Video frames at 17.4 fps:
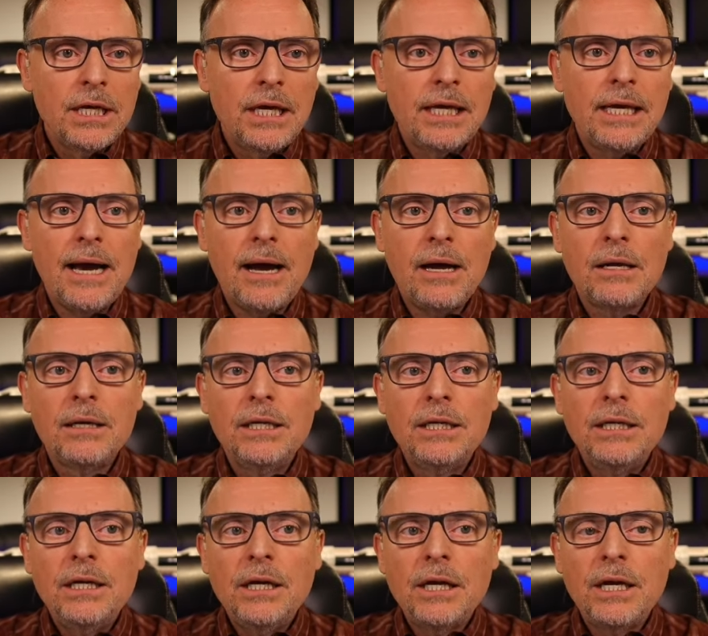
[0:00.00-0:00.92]
Yeah,
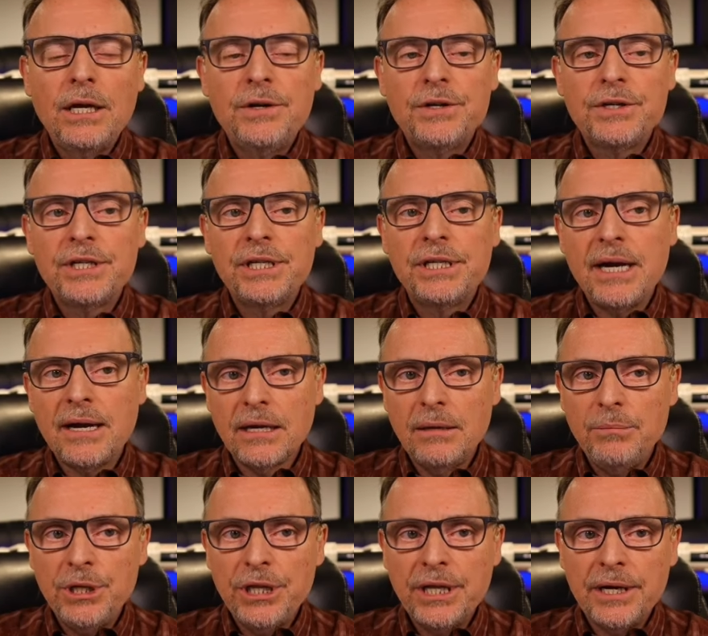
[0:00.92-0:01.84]
here's a
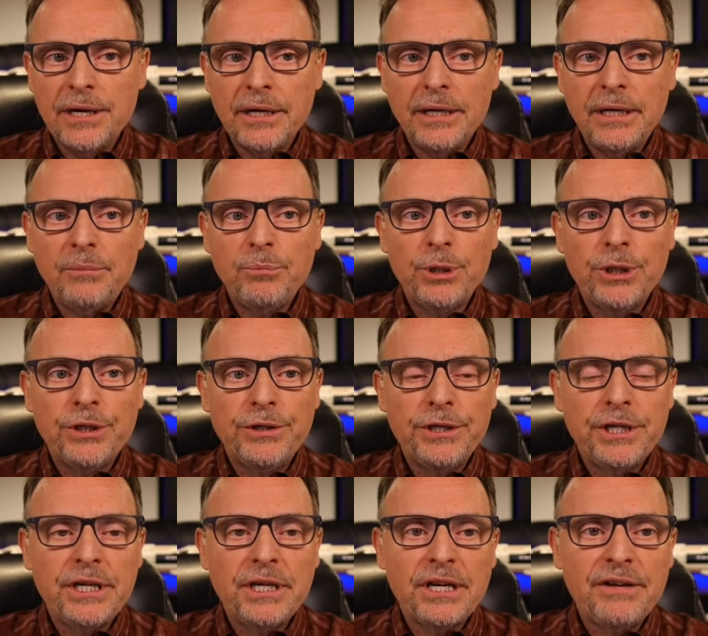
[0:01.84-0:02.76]
document that I
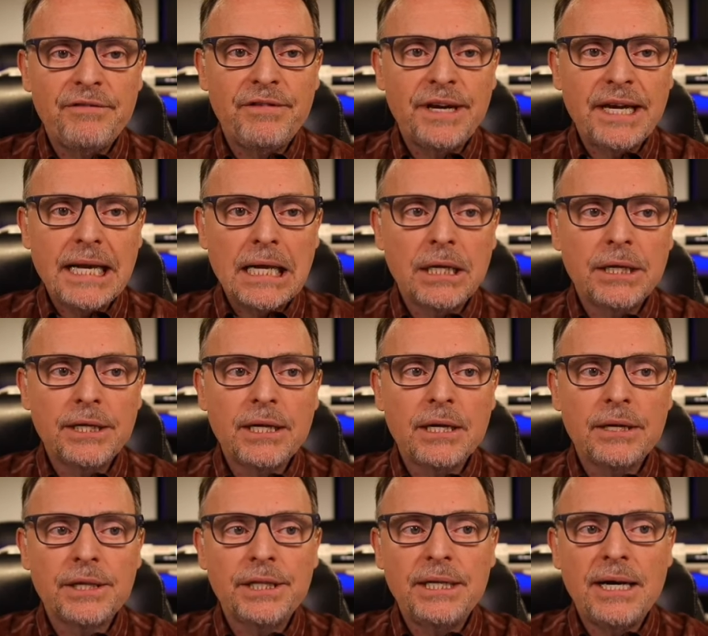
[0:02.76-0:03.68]
uploaded. If I click
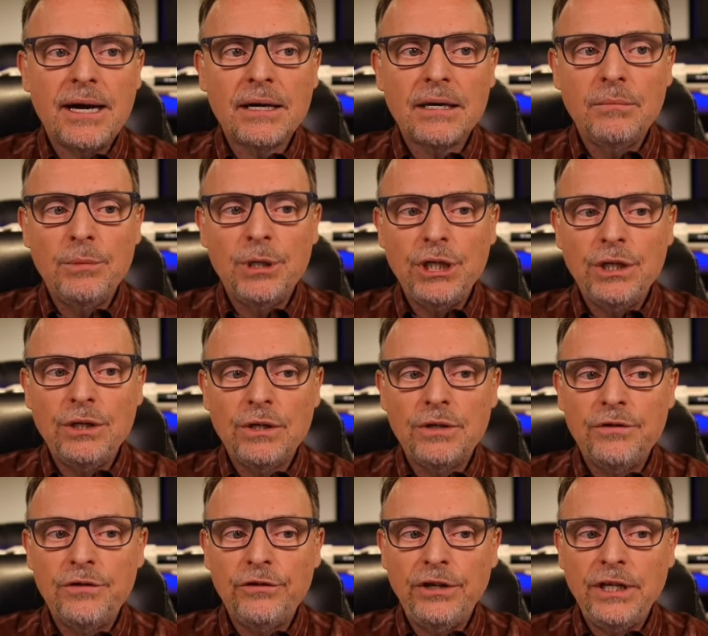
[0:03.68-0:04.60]
on the document, you
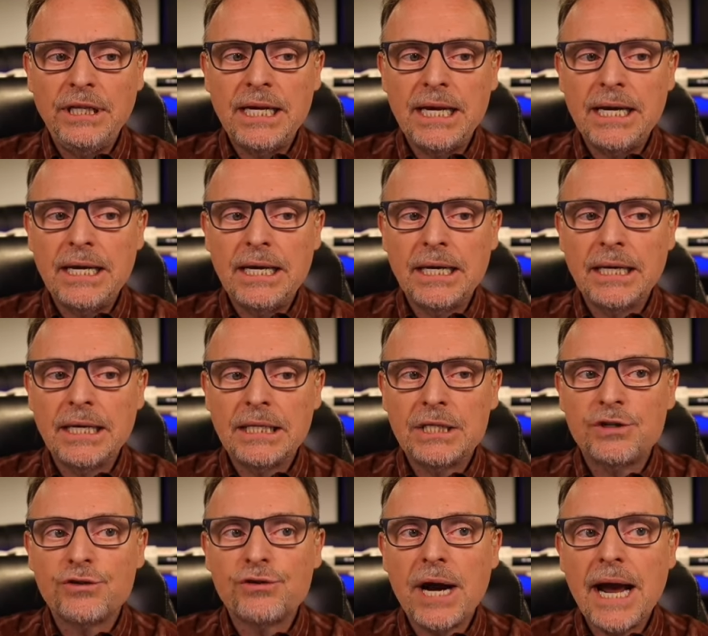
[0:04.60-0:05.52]
can see that it
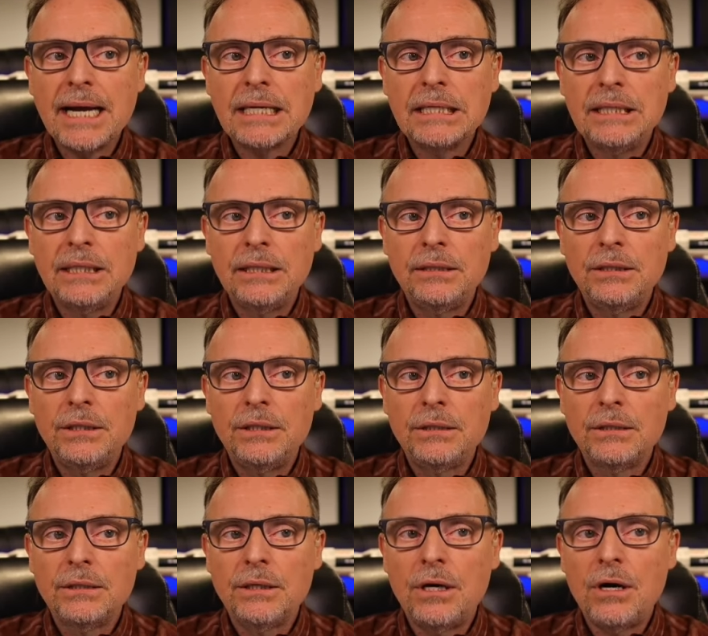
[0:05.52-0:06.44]
extracted
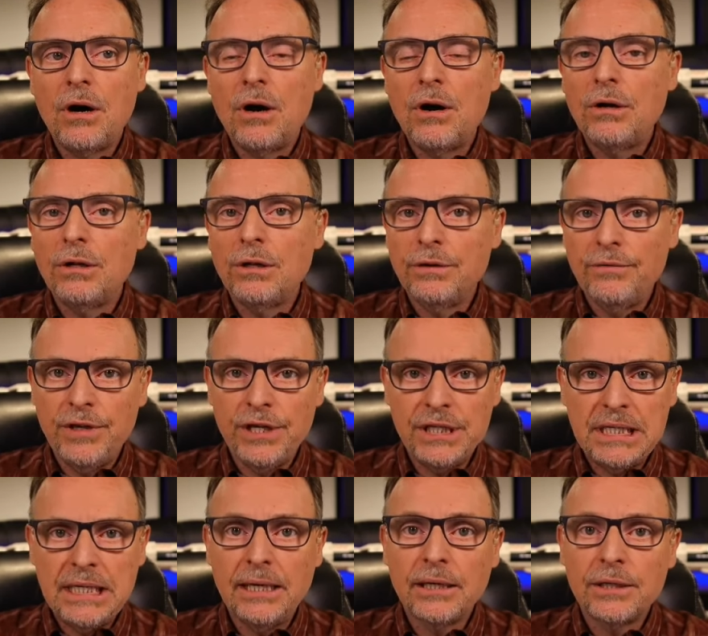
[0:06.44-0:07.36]
all of the
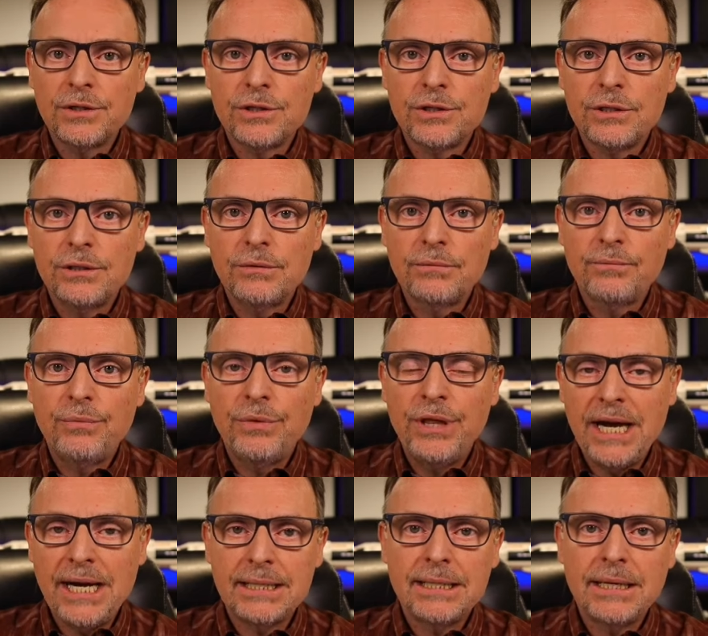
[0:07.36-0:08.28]
text.
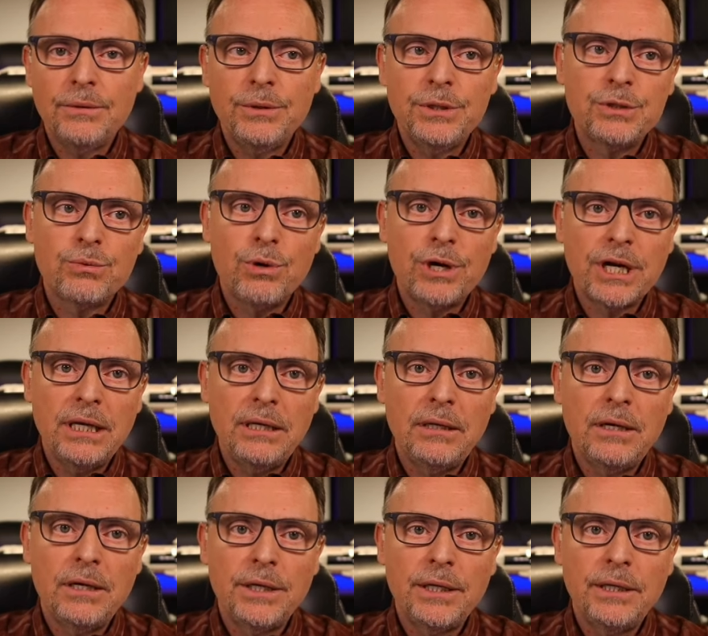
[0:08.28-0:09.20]
That's how it's working
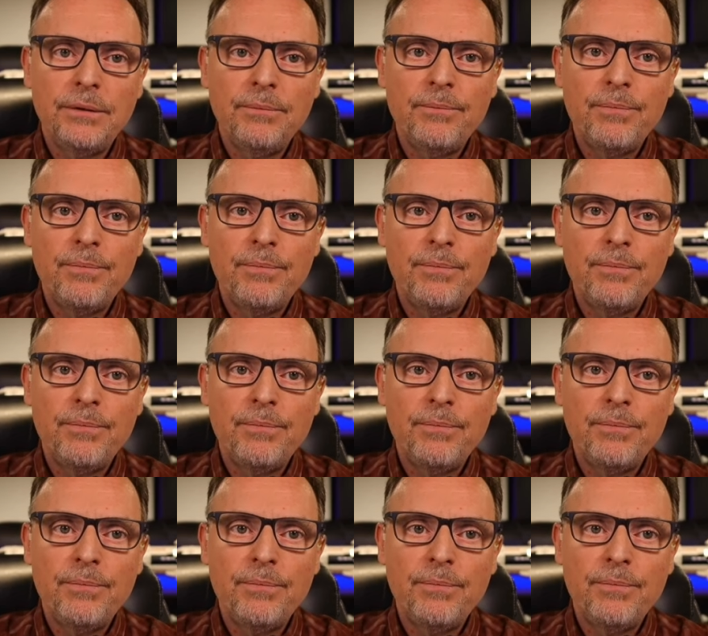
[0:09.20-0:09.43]
on it.